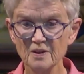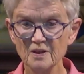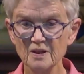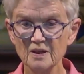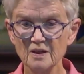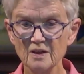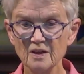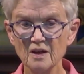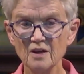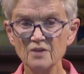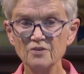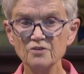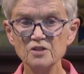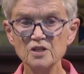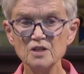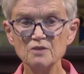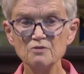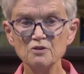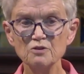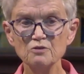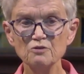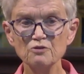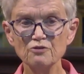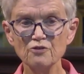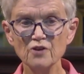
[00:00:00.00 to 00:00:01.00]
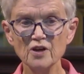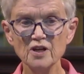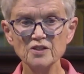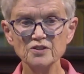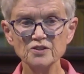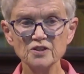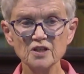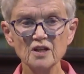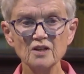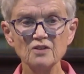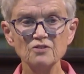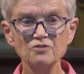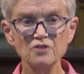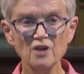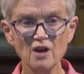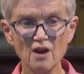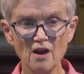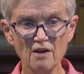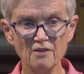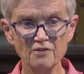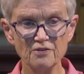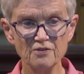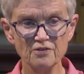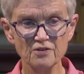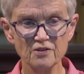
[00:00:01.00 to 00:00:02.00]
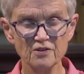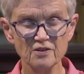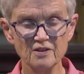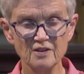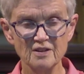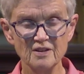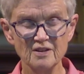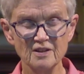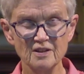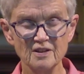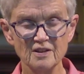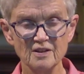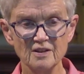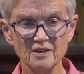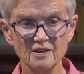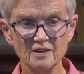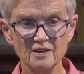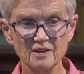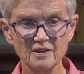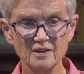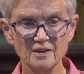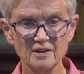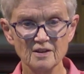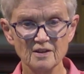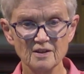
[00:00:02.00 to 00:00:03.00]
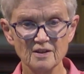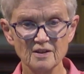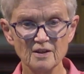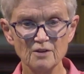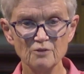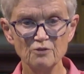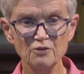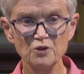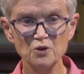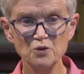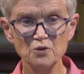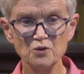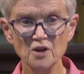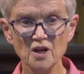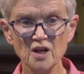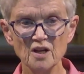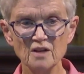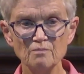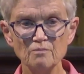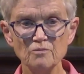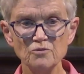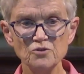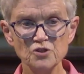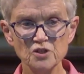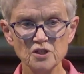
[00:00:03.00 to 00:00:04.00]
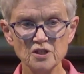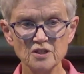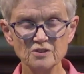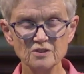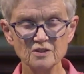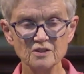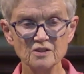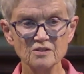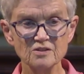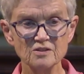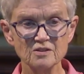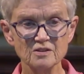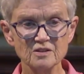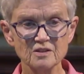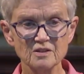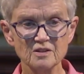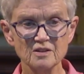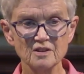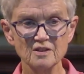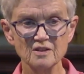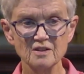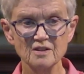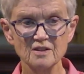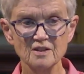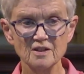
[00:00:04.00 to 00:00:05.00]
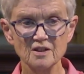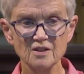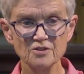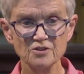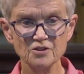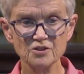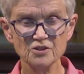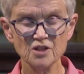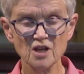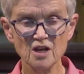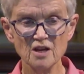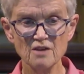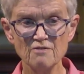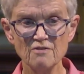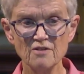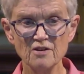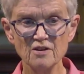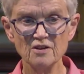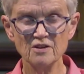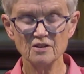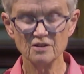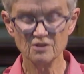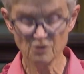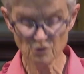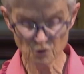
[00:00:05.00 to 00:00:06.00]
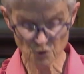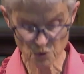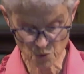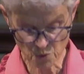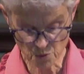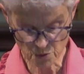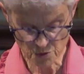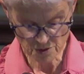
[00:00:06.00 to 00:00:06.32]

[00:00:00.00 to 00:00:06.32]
and even facing death if you name Jesus as Saviour and Lord.